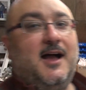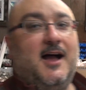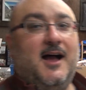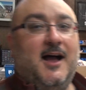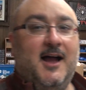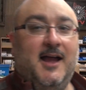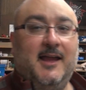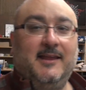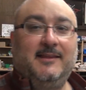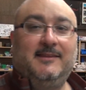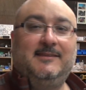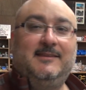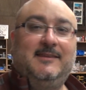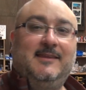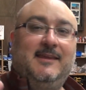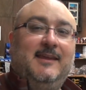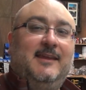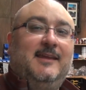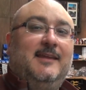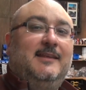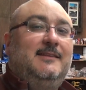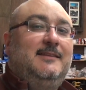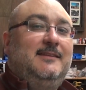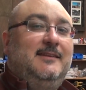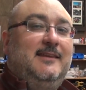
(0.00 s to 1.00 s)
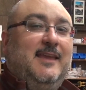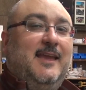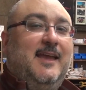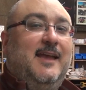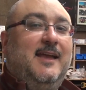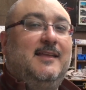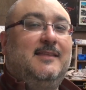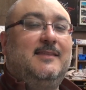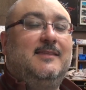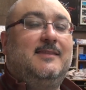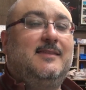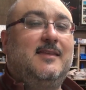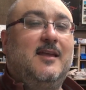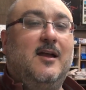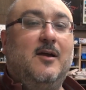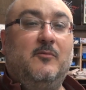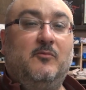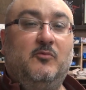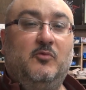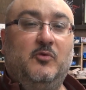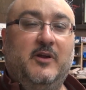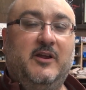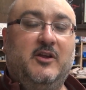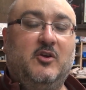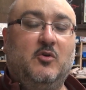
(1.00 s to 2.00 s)
I did get
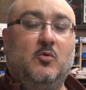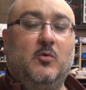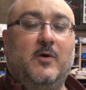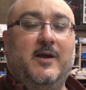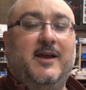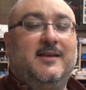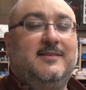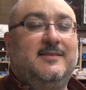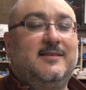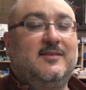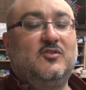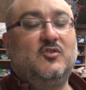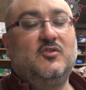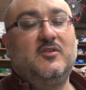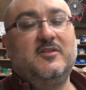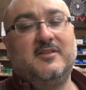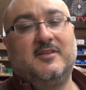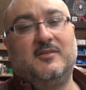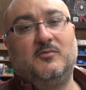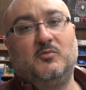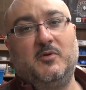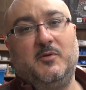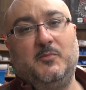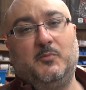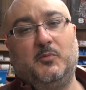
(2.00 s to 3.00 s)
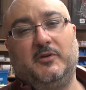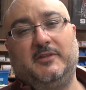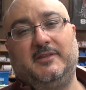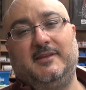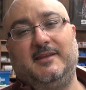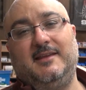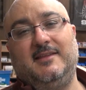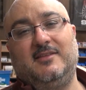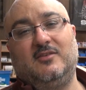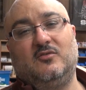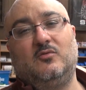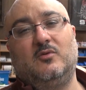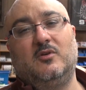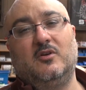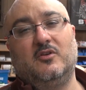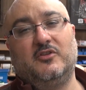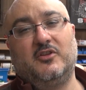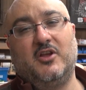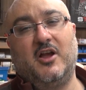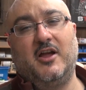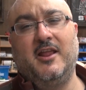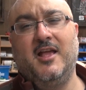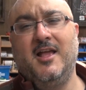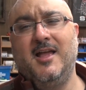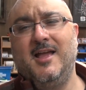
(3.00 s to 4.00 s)
some requests. As soon as we put these grills
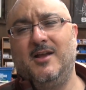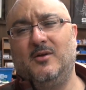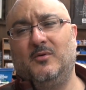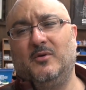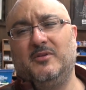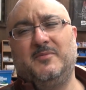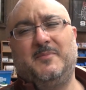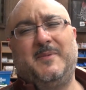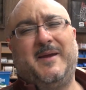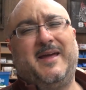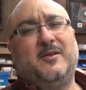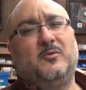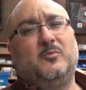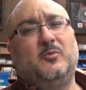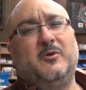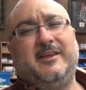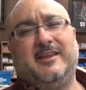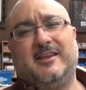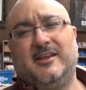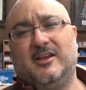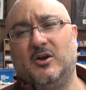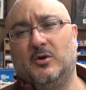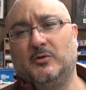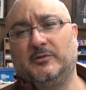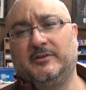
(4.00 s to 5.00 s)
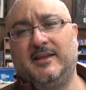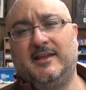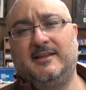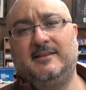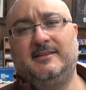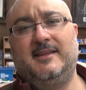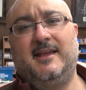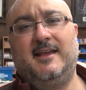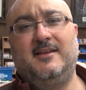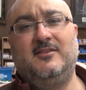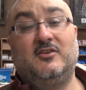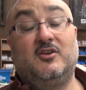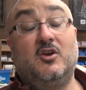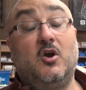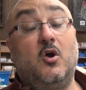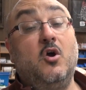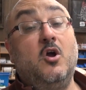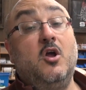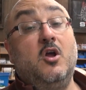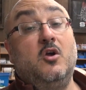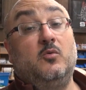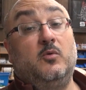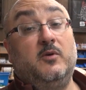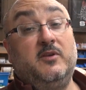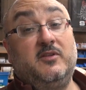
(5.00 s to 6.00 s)
on, it was about a week ago, 10 days ago,
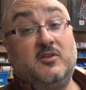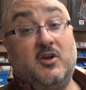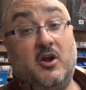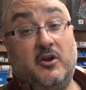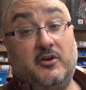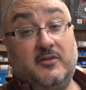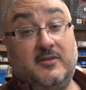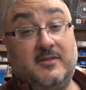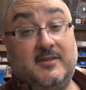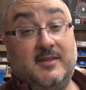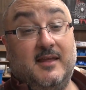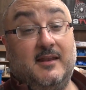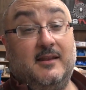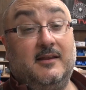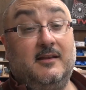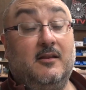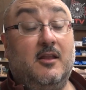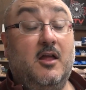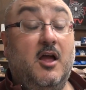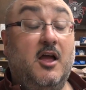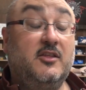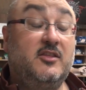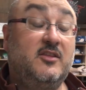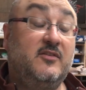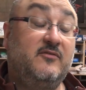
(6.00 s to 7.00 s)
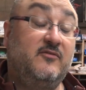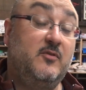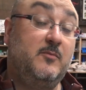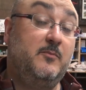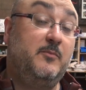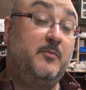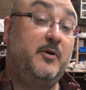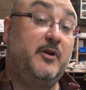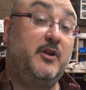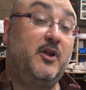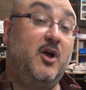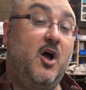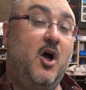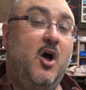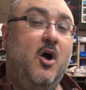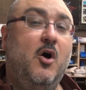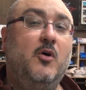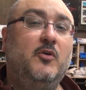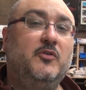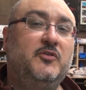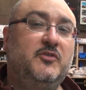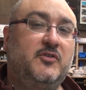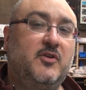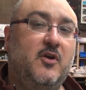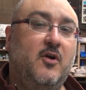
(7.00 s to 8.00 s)
we started selling lots of them, but
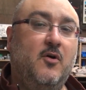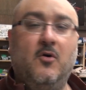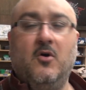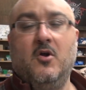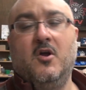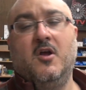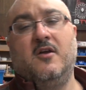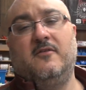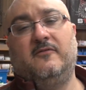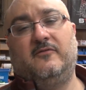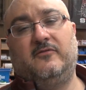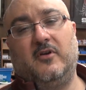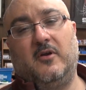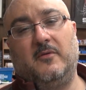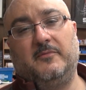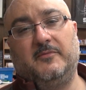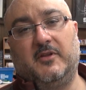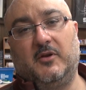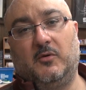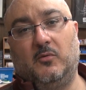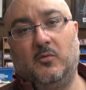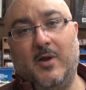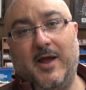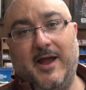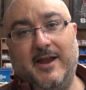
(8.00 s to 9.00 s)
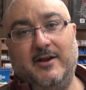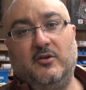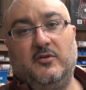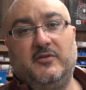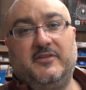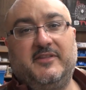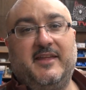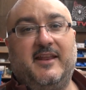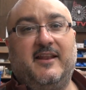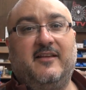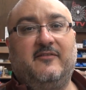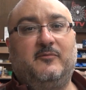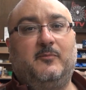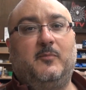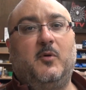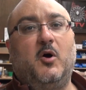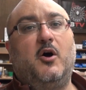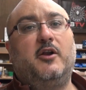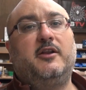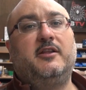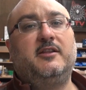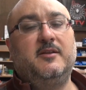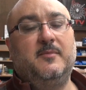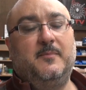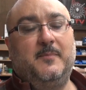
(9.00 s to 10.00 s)
also from the riders that have
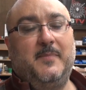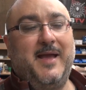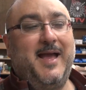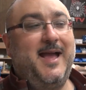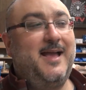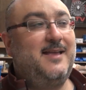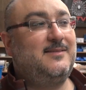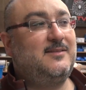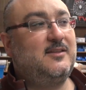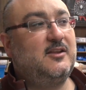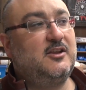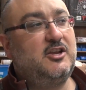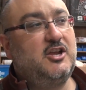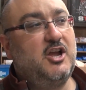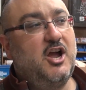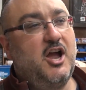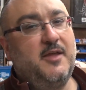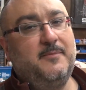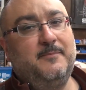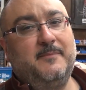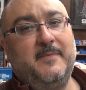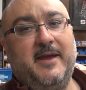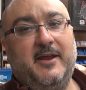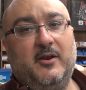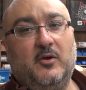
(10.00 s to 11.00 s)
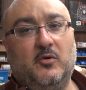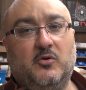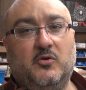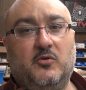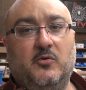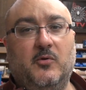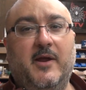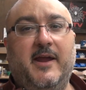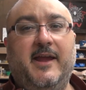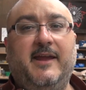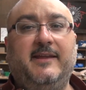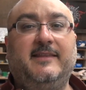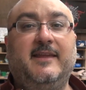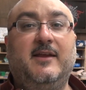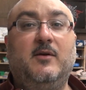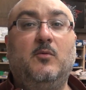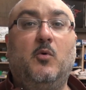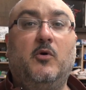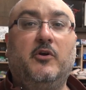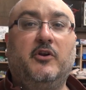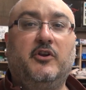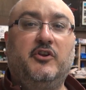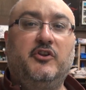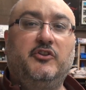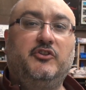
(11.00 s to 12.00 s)
bought in the past, the gunmetal gray, they
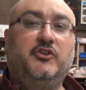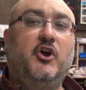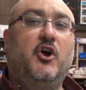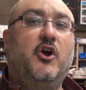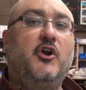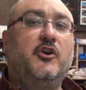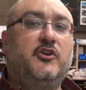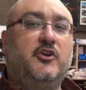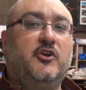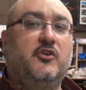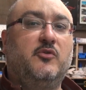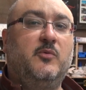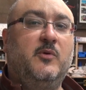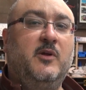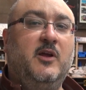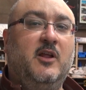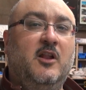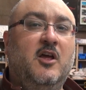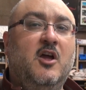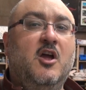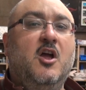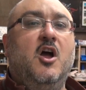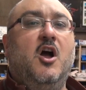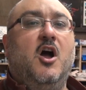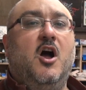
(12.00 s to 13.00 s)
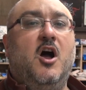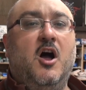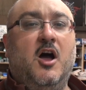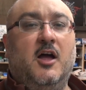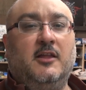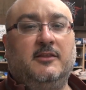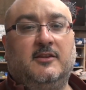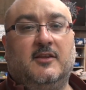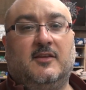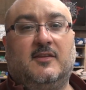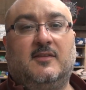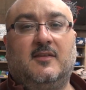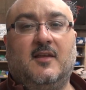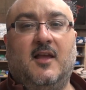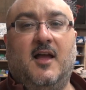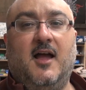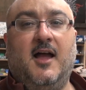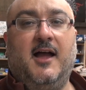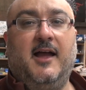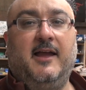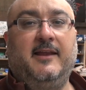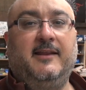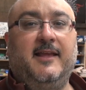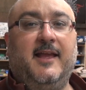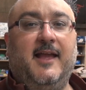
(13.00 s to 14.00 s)
wanted a darker grill on the
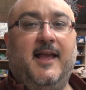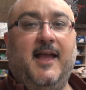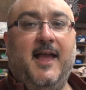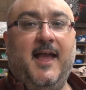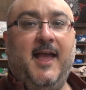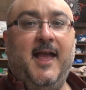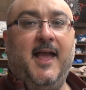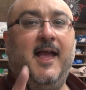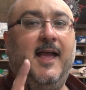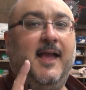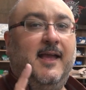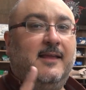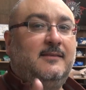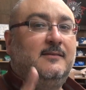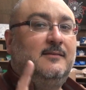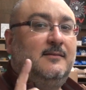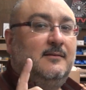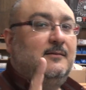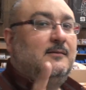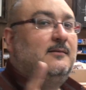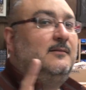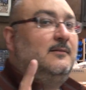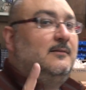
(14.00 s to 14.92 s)
side, and